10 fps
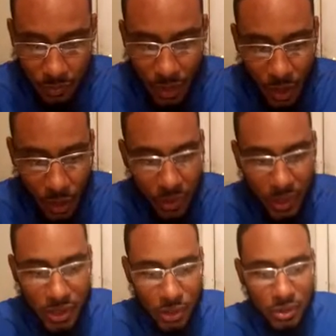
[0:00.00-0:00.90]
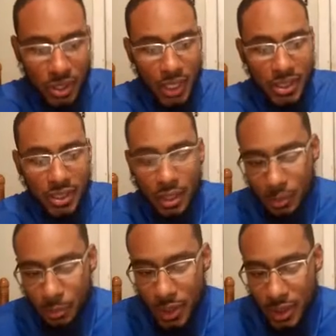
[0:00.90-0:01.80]
Okay, so Tatyana
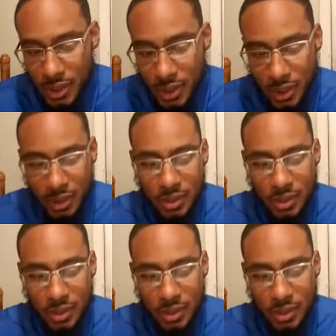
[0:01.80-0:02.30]
Billingsley